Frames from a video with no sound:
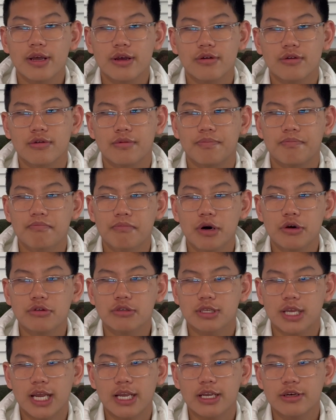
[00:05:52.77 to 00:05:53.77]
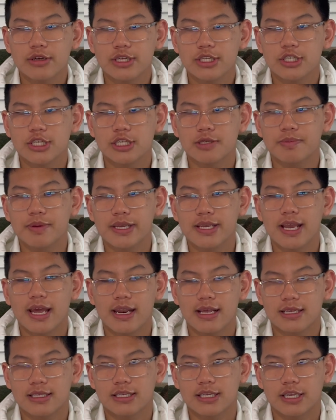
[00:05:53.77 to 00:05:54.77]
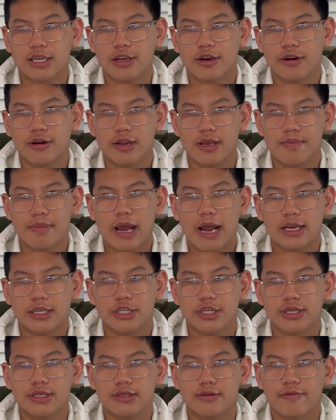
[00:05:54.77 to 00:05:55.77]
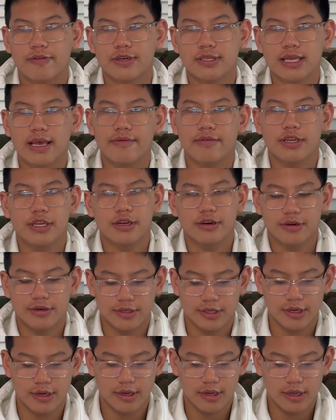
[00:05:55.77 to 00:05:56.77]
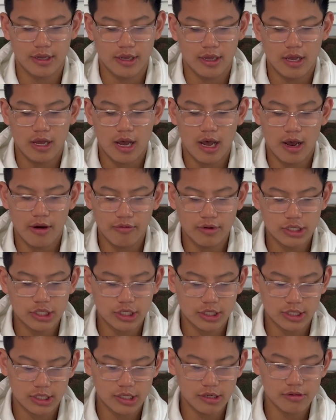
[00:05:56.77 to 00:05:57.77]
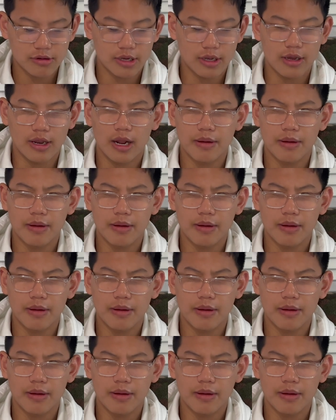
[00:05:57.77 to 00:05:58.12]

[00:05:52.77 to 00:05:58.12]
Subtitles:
it will most likely just be getting security patches for 7 years, which is still good.